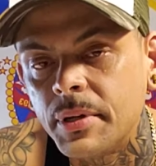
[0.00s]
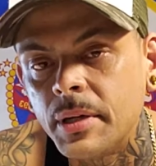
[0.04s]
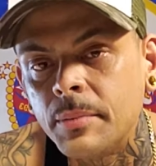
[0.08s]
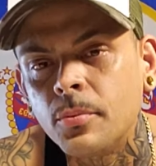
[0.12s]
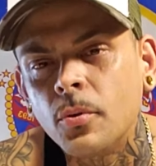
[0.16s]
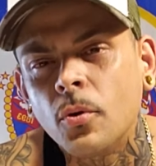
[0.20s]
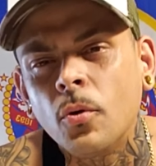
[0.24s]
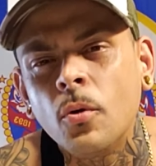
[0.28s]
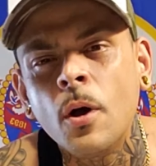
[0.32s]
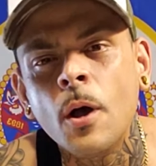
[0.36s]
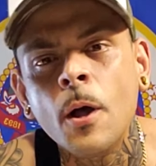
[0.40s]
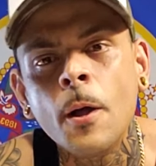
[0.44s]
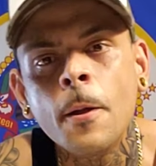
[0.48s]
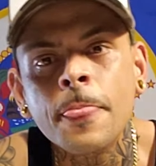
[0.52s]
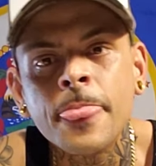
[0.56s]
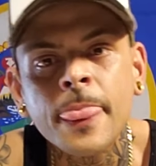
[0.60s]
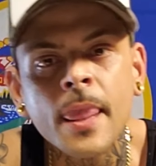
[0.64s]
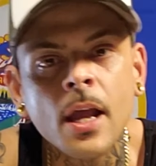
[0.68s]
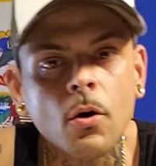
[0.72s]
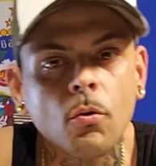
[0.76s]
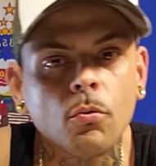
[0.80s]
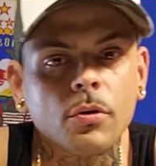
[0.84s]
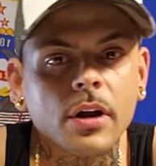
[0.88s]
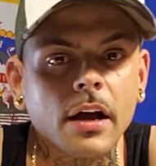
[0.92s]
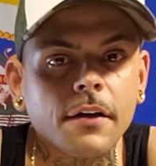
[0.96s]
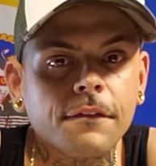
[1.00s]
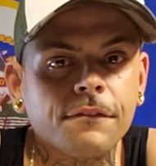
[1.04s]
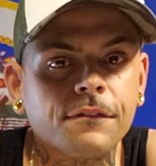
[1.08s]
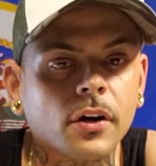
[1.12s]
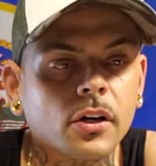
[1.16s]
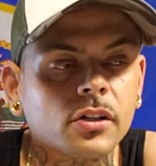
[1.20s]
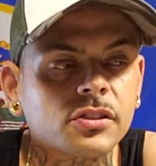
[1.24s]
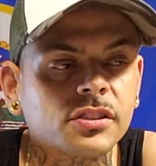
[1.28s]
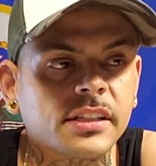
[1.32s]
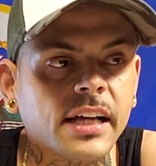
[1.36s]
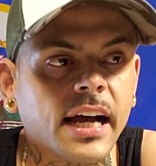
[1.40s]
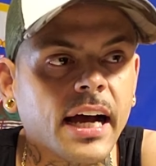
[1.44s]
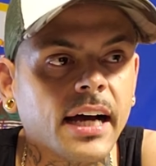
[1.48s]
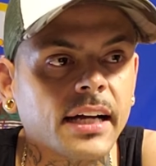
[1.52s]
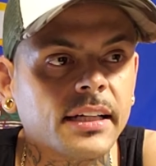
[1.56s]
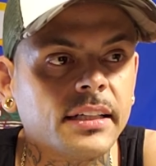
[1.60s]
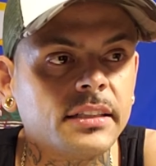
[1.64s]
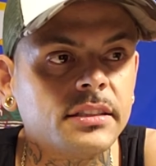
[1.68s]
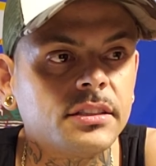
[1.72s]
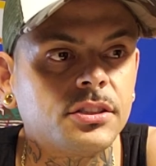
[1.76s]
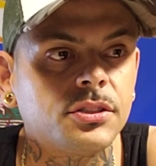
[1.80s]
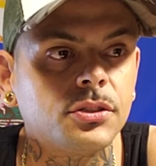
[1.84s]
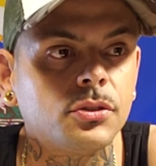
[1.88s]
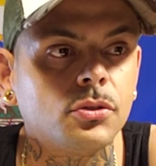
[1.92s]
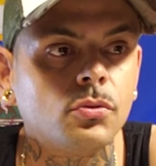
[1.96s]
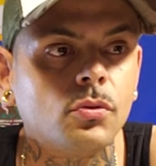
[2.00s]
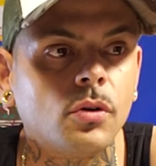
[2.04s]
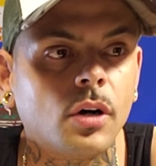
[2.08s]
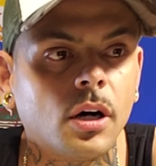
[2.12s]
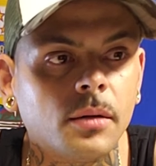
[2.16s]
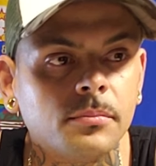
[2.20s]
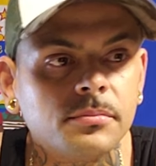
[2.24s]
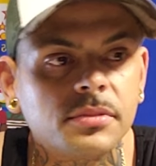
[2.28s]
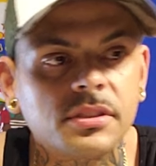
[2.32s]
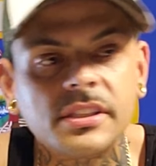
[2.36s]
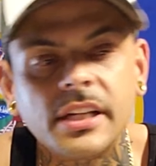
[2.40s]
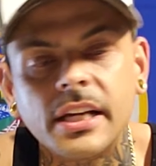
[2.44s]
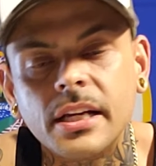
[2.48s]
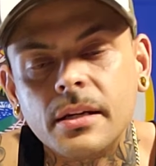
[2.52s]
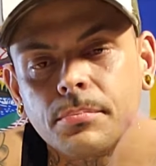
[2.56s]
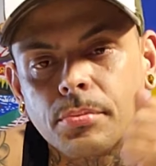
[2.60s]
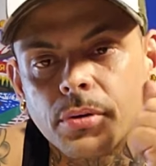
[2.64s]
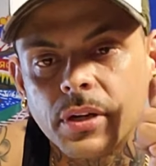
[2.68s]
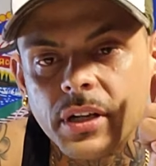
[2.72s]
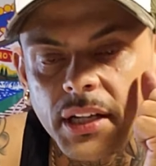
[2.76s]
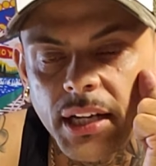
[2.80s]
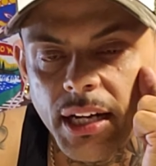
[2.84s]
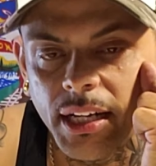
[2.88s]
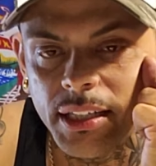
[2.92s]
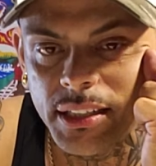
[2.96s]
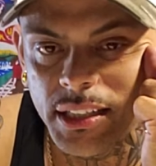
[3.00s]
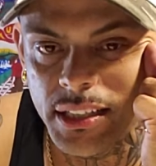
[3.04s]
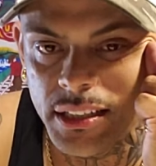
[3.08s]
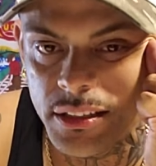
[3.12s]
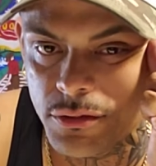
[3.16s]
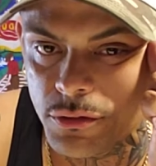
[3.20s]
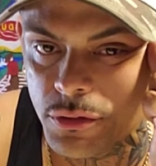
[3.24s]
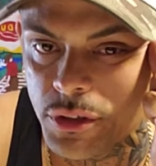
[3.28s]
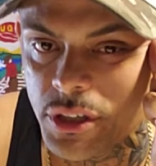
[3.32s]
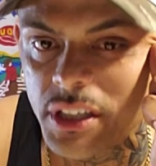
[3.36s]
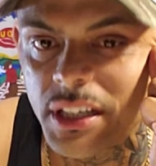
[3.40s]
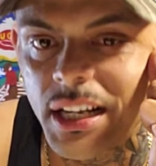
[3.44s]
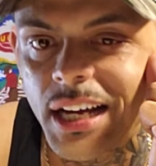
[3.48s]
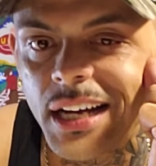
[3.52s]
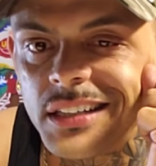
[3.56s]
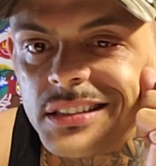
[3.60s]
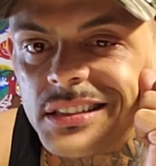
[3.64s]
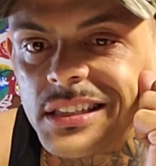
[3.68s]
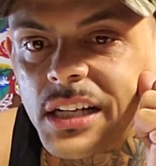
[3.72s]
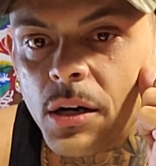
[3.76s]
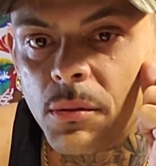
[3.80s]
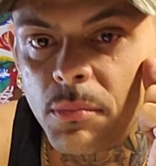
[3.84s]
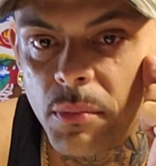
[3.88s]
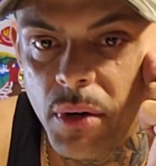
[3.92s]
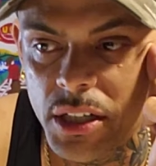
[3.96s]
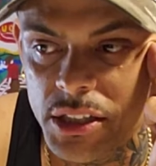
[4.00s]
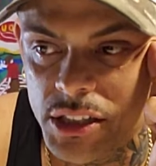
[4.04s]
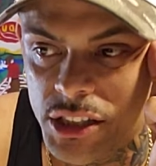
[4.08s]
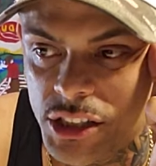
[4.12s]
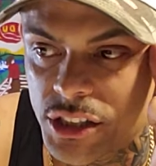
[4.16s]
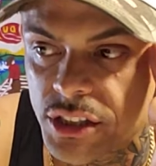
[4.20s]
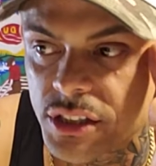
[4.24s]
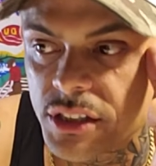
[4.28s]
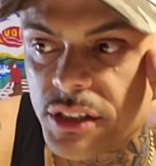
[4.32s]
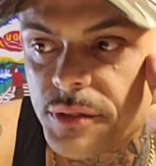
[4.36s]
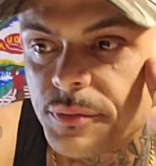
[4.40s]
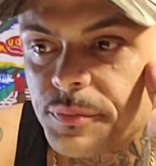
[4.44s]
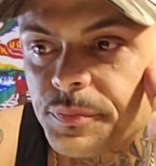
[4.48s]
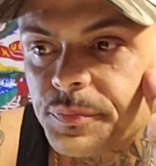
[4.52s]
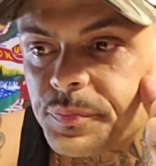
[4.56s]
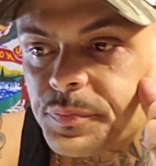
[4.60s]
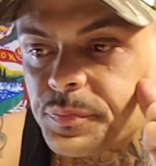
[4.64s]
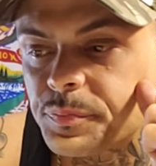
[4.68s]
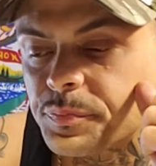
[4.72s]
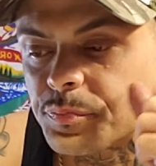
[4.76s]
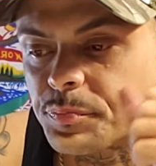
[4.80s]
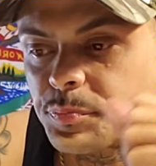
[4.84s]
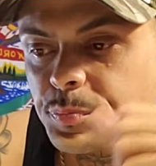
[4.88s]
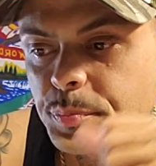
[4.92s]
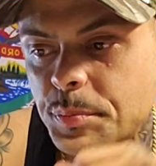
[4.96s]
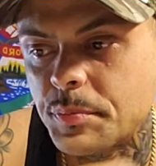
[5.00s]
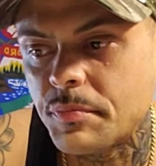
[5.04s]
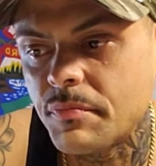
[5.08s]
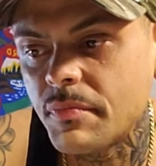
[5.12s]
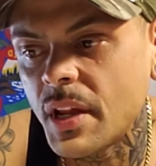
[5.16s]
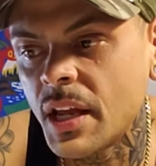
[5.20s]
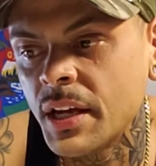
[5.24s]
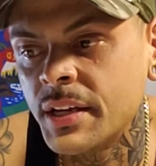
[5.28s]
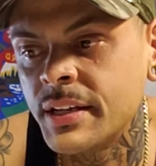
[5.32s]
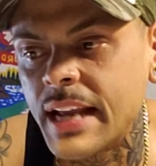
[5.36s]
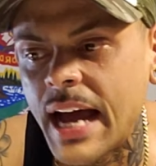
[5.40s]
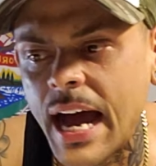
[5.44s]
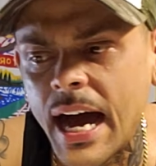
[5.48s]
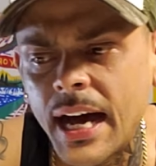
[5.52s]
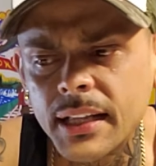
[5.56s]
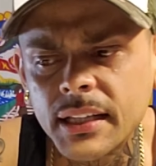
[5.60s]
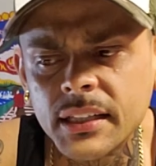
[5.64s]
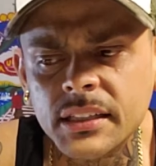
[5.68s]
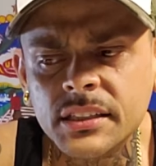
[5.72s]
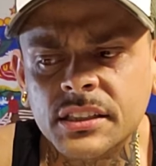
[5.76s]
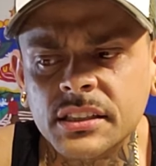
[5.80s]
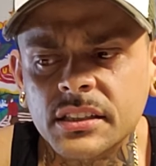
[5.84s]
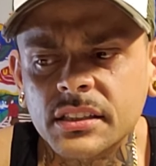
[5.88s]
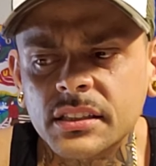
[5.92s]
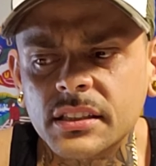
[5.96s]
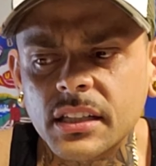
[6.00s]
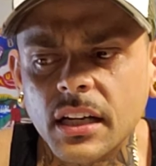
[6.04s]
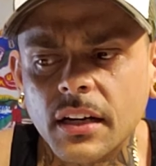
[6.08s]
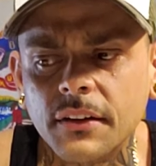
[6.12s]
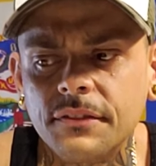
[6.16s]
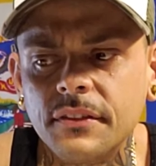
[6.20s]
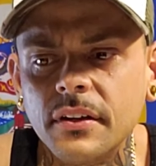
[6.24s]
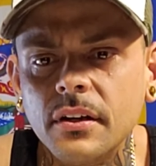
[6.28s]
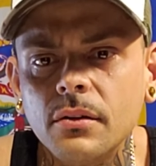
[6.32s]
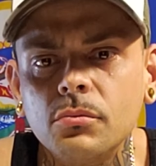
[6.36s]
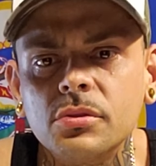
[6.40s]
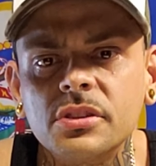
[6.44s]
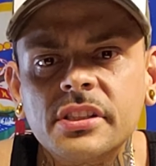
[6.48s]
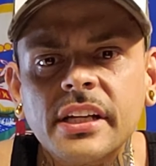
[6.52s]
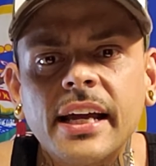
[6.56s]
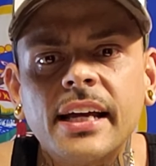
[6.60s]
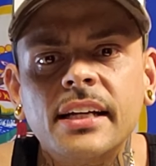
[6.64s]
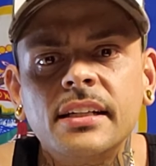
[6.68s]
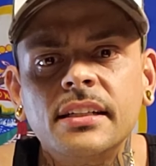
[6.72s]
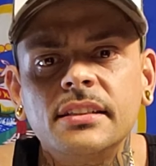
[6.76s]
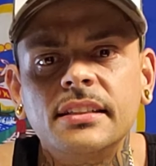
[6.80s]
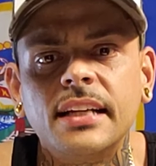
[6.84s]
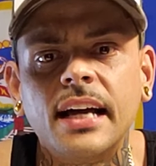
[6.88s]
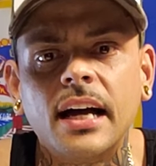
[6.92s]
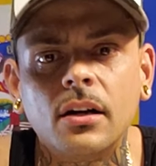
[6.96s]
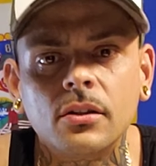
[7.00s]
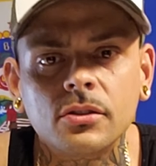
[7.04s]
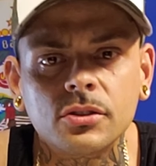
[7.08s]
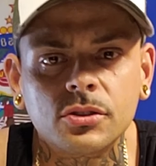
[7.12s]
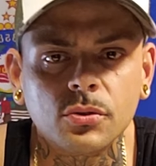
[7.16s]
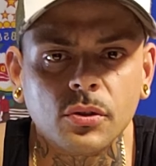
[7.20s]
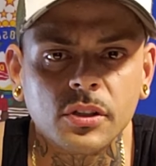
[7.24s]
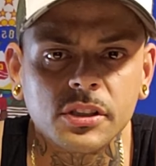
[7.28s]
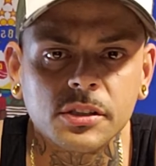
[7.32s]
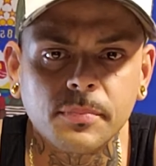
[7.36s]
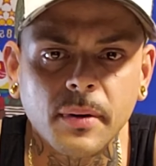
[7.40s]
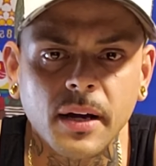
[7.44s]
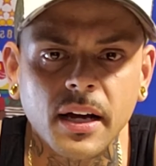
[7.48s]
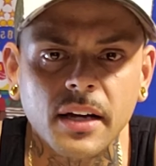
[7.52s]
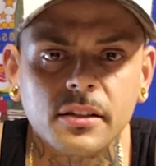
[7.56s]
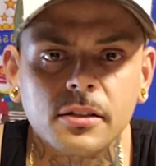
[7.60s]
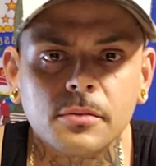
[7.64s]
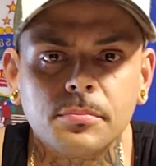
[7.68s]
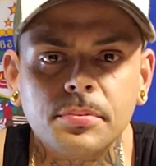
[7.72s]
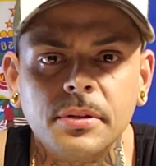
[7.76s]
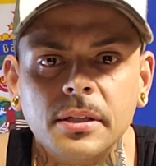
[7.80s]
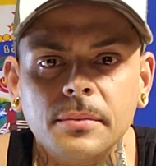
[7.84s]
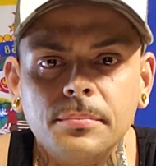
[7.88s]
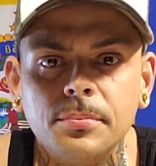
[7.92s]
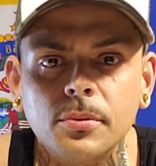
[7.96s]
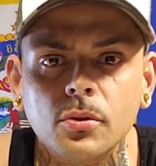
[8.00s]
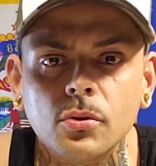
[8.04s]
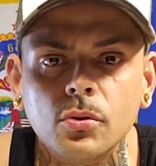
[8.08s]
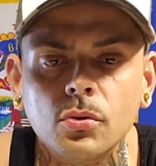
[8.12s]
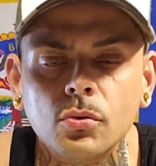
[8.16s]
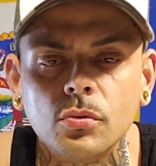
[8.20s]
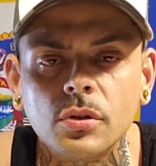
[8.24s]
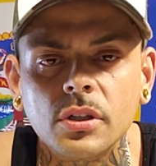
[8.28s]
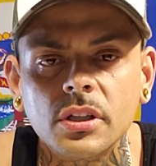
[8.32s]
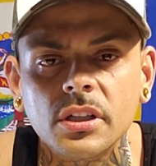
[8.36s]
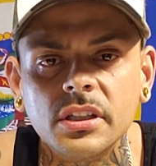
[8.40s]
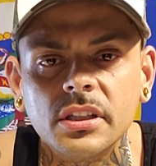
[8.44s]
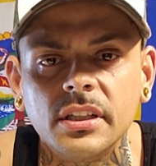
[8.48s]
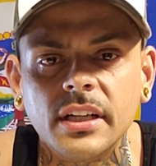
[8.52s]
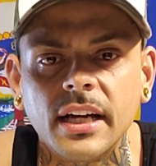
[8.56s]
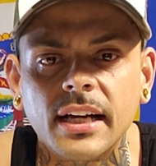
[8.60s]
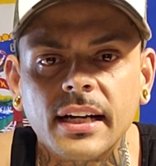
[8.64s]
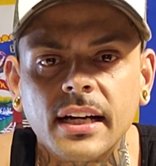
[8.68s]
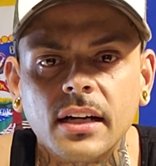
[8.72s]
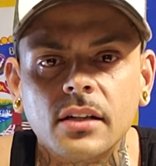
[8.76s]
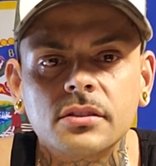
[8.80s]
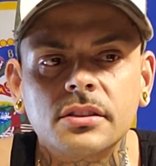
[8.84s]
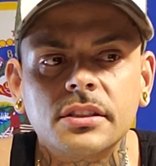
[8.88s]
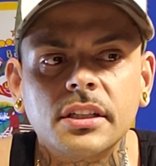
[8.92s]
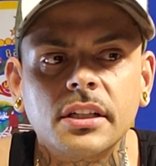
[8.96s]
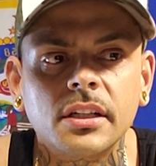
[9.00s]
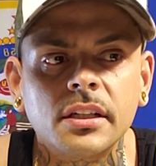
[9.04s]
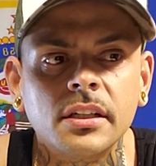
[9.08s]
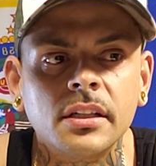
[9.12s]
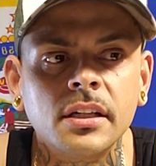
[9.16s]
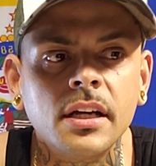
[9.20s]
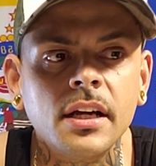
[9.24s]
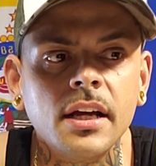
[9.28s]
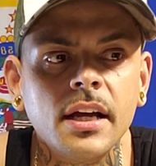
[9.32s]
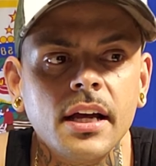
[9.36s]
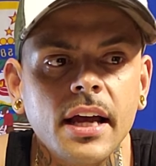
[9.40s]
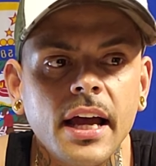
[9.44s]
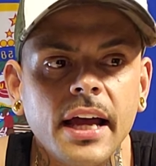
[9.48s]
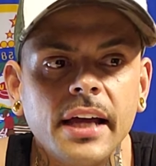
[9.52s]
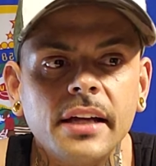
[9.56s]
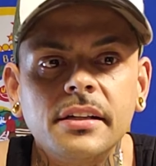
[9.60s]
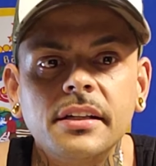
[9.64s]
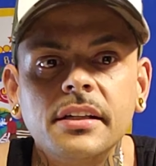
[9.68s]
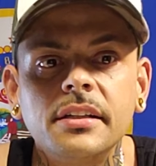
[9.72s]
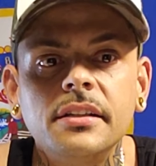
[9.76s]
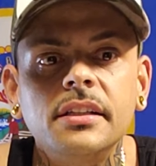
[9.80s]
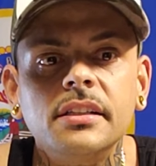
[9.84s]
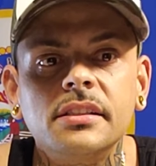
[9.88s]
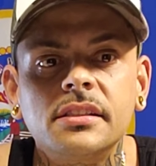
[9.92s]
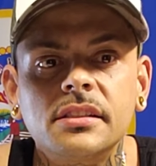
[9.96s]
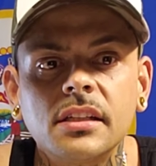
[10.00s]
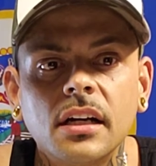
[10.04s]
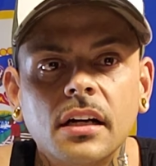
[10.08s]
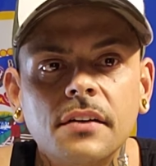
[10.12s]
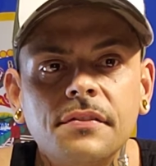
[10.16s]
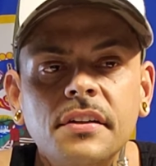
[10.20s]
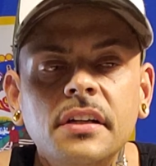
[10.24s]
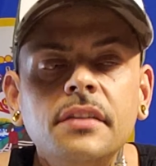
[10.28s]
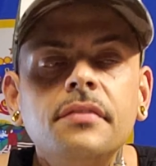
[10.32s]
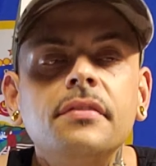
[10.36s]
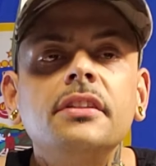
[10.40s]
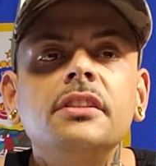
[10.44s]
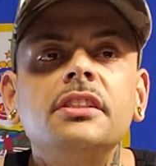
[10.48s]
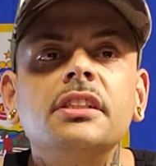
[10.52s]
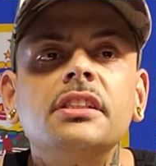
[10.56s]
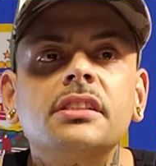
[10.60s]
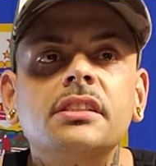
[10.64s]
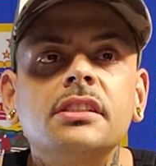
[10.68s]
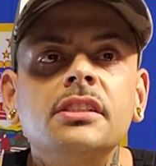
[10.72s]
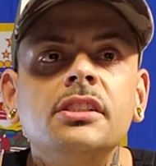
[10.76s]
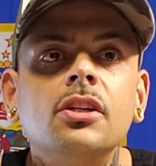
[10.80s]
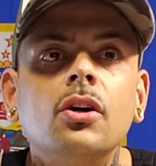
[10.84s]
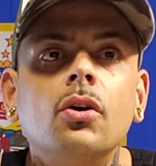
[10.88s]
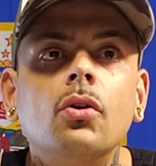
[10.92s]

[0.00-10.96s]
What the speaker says: people. When I first got into snake breeding, I didn't realize how much knowledge and stuff was handed down to us by other people who really got out there and did this stuff. Even just,